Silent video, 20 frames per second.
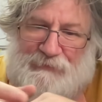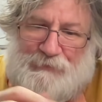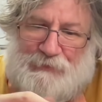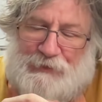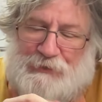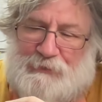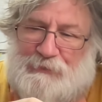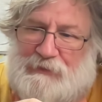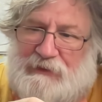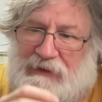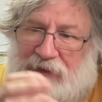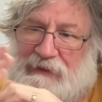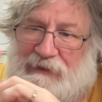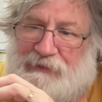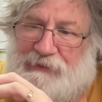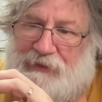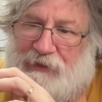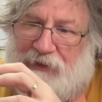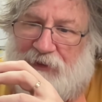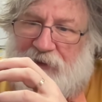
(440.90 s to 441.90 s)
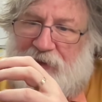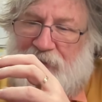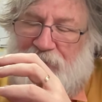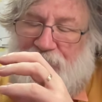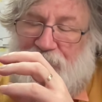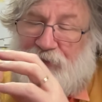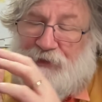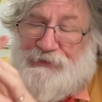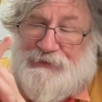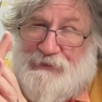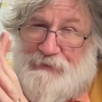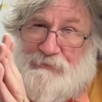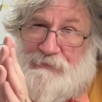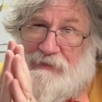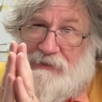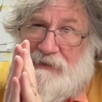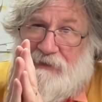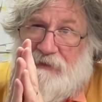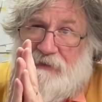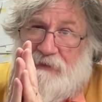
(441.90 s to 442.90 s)
role in not
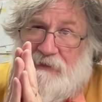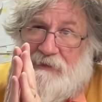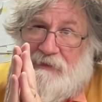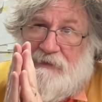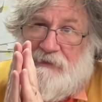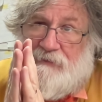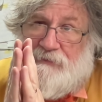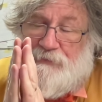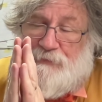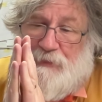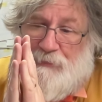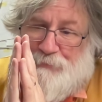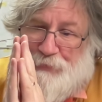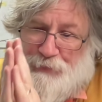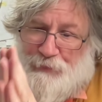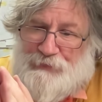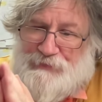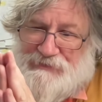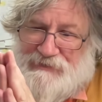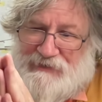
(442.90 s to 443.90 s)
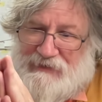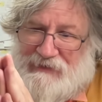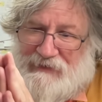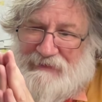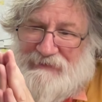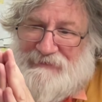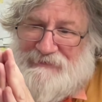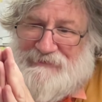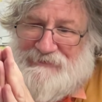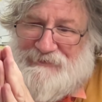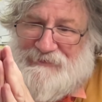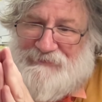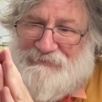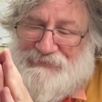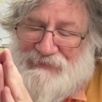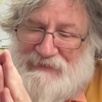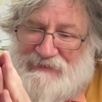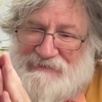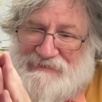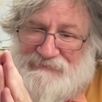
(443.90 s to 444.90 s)
only the reporting of
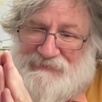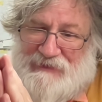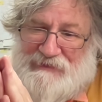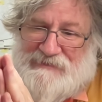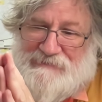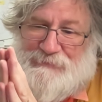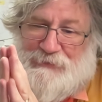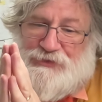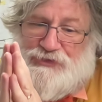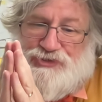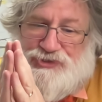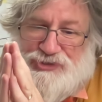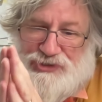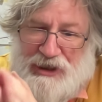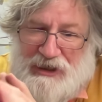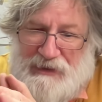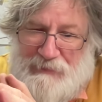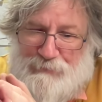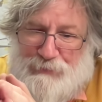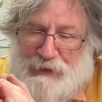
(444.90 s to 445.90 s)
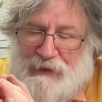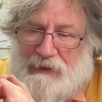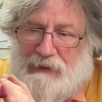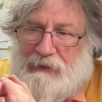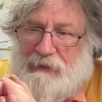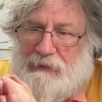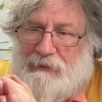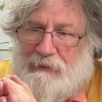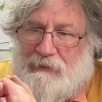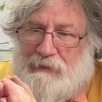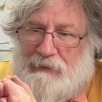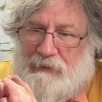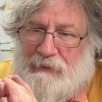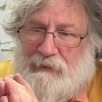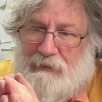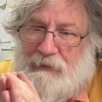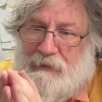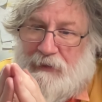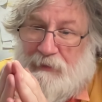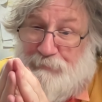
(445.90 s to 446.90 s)
these events, but shaping
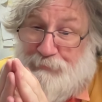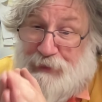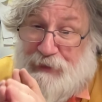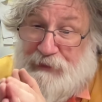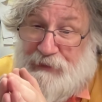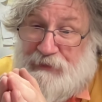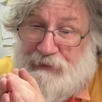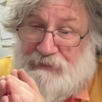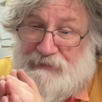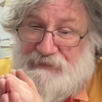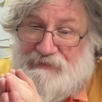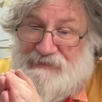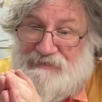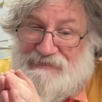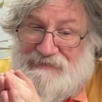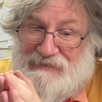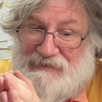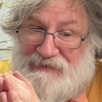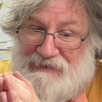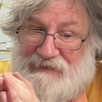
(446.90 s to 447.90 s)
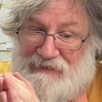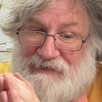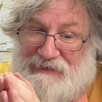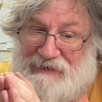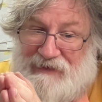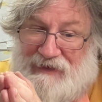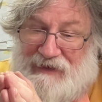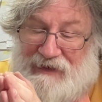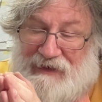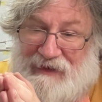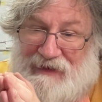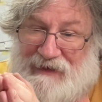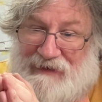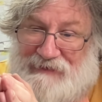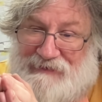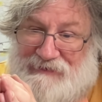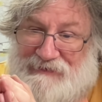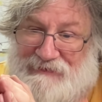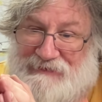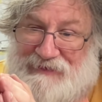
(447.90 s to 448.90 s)
opinions
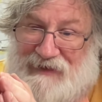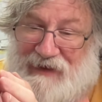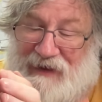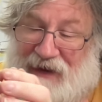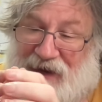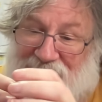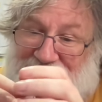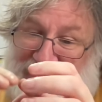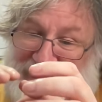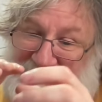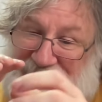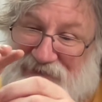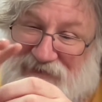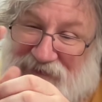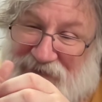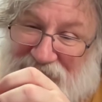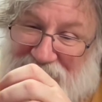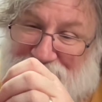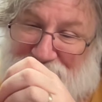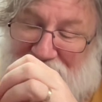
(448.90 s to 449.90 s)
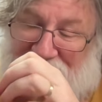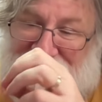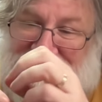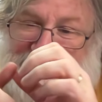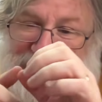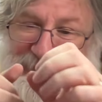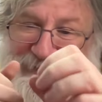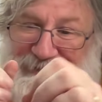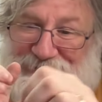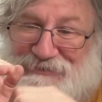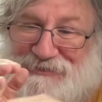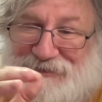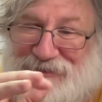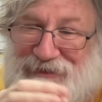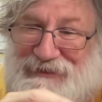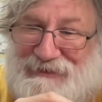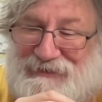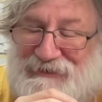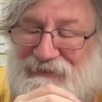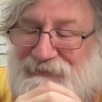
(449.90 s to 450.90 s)
and indeed
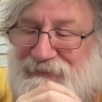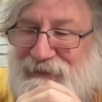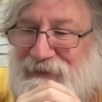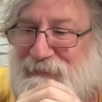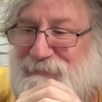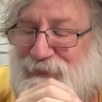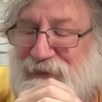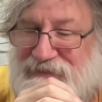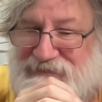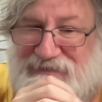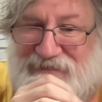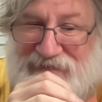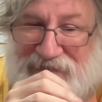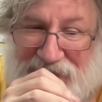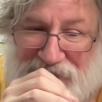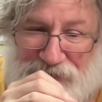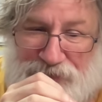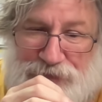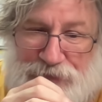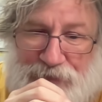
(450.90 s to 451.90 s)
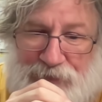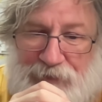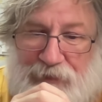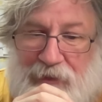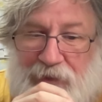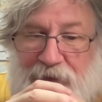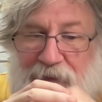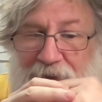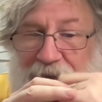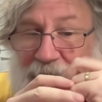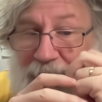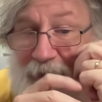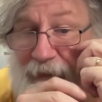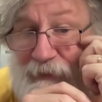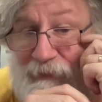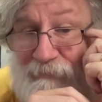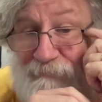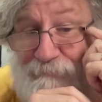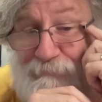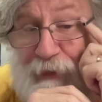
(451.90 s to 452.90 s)
massaging the presentation
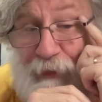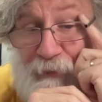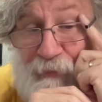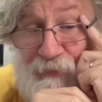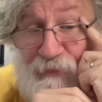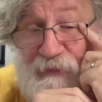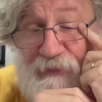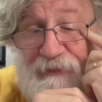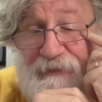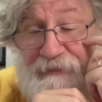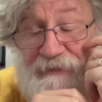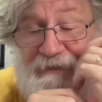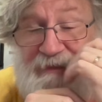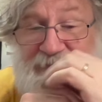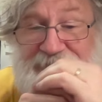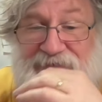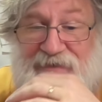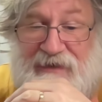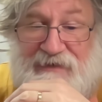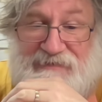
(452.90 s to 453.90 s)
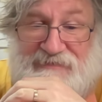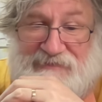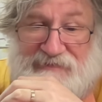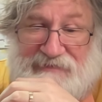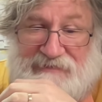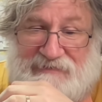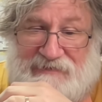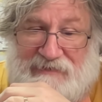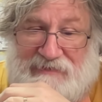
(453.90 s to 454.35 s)
of both these cases.